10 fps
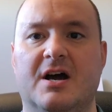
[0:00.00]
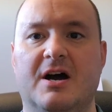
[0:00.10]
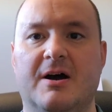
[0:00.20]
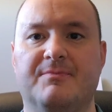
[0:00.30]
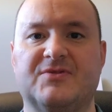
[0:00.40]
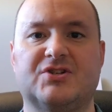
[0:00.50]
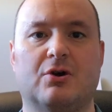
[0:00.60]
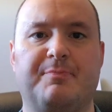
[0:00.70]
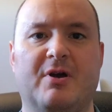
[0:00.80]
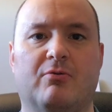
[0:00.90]
Um,
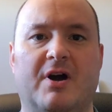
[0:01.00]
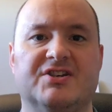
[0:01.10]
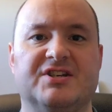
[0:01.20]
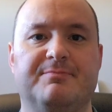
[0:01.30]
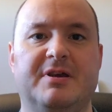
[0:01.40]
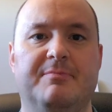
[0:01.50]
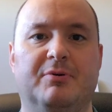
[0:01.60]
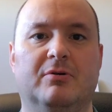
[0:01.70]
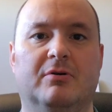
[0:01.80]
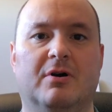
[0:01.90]
Scorpio rising
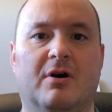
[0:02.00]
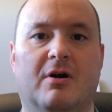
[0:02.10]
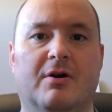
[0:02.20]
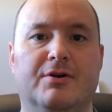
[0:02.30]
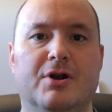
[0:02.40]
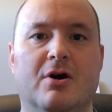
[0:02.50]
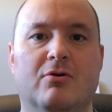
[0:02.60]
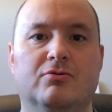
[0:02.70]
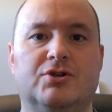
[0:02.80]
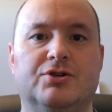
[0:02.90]
people are
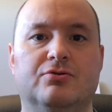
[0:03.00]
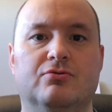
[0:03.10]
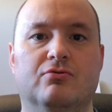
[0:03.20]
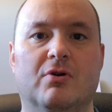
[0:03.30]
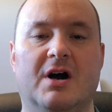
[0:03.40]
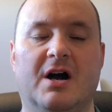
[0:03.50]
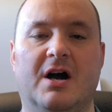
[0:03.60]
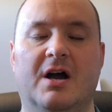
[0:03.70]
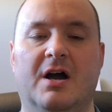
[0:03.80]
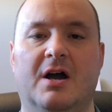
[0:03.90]
known to
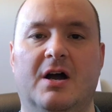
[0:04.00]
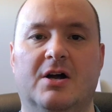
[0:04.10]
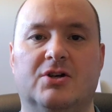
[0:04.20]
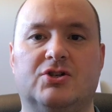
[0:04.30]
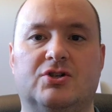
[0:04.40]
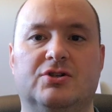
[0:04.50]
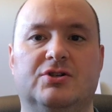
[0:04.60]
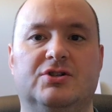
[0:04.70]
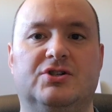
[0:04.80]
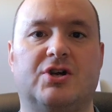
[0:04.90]
uh,
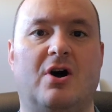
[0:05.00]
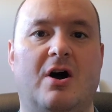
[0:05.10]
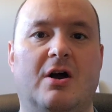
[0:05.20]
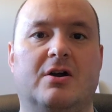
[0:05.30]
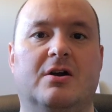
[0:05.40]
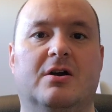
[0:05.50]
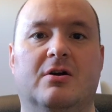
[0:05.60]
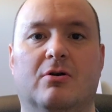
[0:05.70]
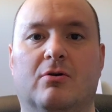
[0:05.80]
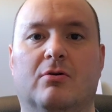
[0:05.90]
talk
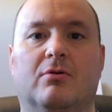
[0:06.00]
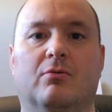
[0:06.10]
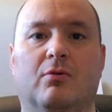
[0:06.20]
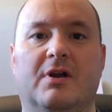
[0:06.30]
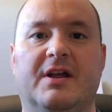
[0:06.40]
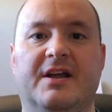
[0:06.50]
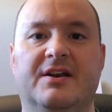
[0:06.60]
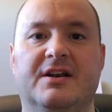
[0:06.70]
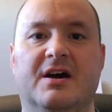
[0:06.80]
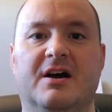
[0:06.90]

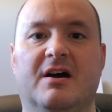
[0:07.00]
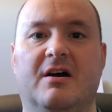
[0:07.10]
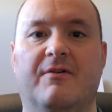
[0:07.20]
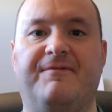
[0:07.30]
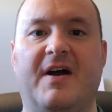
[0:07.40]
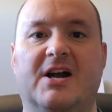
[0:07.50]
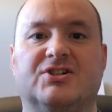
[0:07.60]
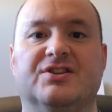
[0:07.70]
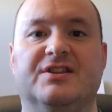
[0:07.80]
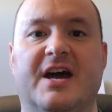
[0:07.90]
in uh, a
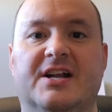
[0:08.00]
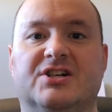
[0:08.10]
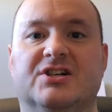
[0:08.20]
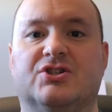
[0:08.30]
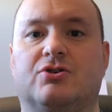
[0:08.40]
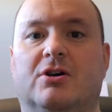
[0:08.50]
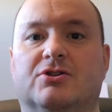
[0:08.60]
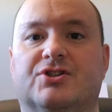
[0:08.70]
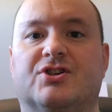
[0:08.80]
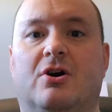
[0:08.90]
fashion that
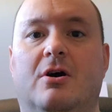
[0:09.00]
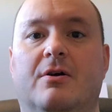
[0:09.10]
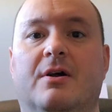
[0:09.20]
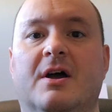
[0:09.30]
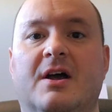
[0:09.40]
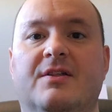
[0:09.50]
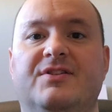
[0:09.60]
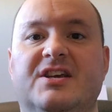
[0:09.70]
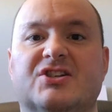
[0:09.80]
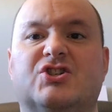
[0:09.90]
astrologers call
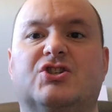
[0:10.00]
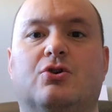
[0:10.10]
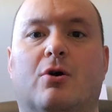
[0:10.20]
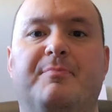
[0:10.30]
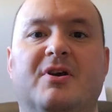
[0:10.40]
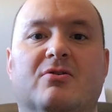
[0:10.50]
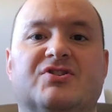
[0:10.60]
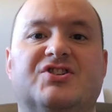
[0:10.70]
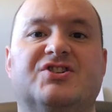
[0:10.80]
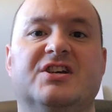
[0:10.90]
the
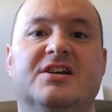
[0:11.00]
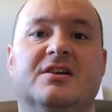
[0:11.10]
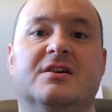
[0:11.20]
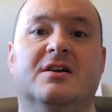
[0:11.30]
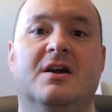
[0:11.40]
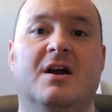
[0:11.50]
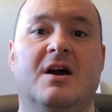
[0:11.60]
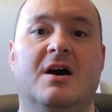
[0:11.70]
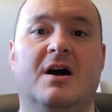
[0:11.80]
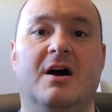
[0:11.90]
Scorpio sting.
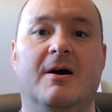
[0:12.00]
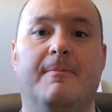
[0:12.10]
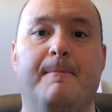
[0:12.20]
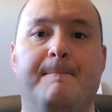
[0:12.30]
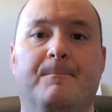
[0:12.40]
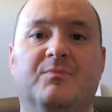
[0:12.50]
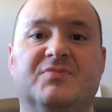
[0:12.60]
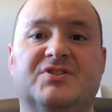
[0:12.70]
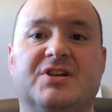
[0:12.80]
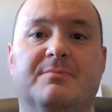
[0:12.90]
Um,
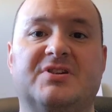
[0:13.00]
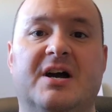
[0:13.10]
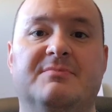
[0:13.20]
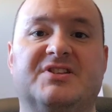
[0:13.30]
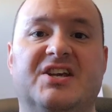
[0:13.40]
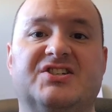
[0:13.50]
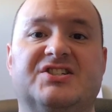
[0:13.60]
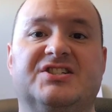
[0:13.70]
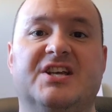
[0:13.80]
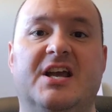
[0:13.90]
sometimes they
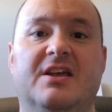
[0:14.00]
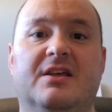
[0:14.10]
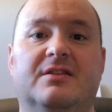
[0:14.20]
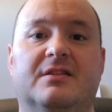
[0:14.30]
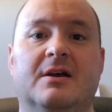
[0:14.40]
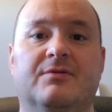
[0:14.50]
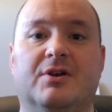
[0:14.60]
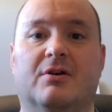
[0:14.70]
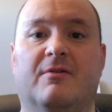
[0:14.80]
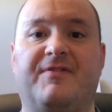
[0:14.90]
say
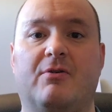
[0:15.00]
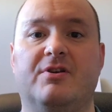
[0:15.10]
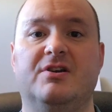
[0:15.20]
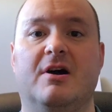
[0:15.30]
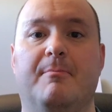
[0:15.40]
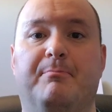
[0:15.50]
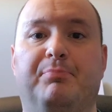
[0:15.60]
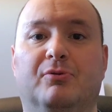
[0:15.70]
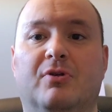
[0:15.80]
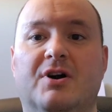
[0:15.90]
they're very
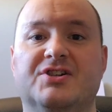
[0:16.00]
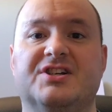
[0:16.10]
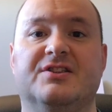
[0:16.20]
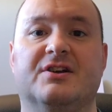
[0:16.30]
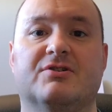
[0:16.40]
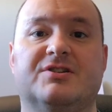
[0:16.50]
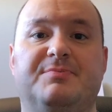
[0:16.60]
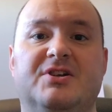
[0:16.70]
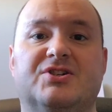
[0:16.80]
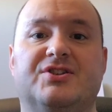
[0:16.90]
blunt in their
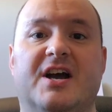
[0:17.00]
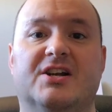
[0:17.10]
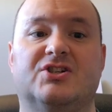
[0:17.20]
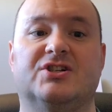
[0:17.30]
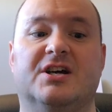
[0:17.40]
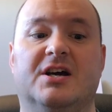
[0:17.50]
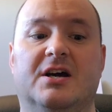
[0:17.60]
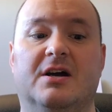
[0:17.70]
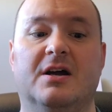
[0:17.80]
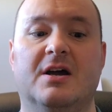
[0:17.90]
speech that
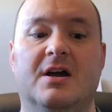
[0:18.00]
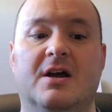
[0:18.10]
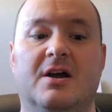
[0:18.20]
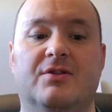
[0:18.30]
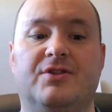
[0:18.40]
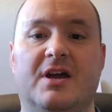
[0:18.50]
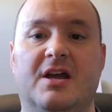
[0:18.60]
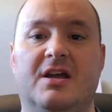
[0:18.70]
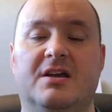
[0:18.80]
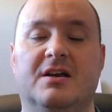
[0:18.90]

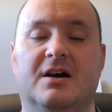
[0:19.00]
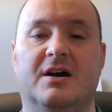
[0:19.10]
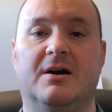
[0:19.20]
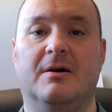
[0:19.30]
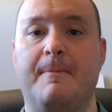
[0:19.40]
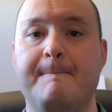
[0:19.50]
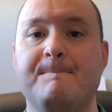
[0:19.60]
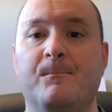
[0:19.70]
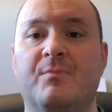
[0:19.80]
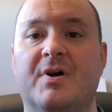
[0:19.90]
they
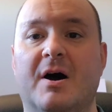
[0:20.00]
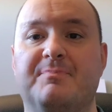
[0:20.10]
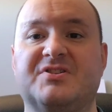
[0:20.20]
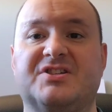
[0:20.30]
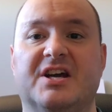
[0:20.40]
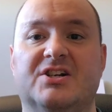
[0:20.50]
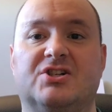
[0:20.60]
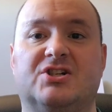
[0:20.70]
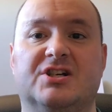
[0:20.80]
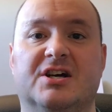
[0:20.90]

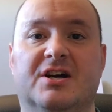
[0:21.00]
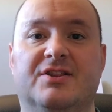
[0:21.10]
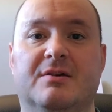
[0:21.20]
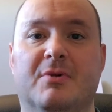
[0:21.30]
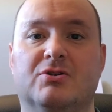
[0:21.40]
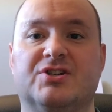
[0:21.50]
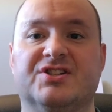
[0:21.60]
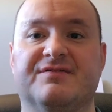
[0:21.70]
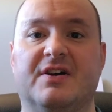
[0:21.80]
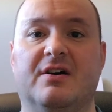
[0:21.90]
upset uh, the
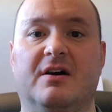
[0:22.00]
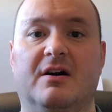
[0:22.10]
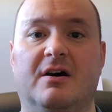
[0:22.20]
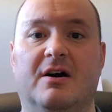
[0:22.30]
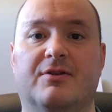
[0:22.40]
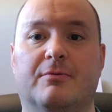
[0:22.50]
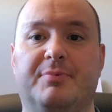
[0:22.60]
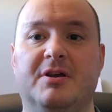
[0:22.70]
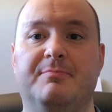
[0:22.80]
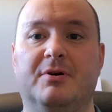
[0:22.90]
emotions of uh, other
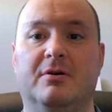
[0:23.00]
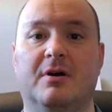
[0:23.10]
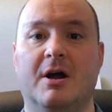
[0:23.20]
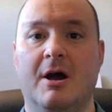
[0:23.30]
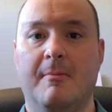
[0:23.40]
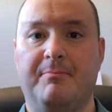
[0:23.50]
people.